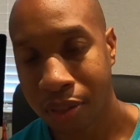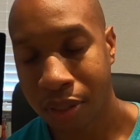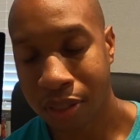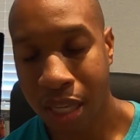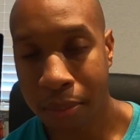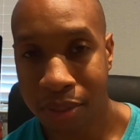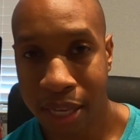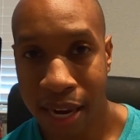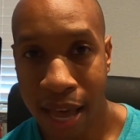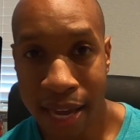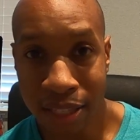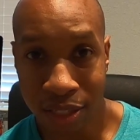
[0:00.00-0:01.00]
the steps that
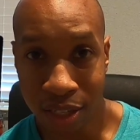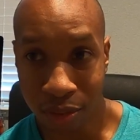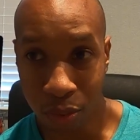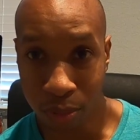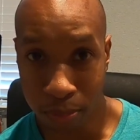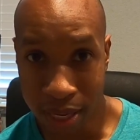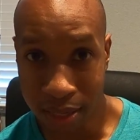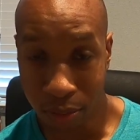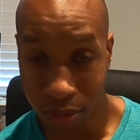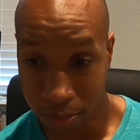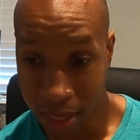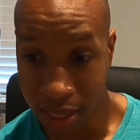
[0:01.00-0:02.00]
I took with me
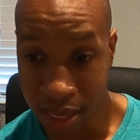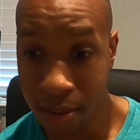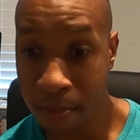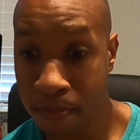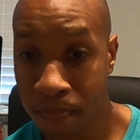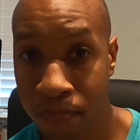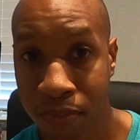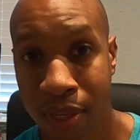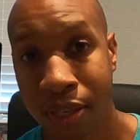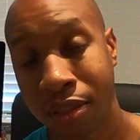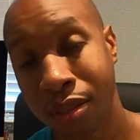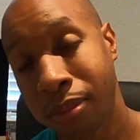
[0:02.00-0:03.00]
and him
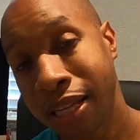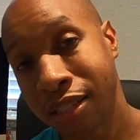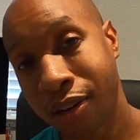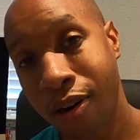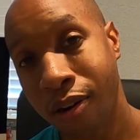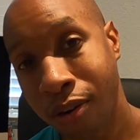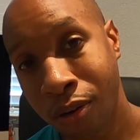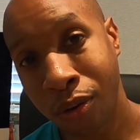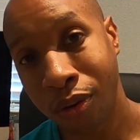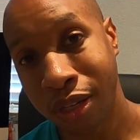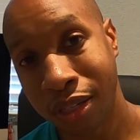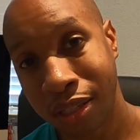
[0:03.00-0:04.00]
to place the car on
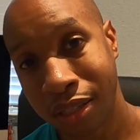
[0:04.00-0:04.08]
hold.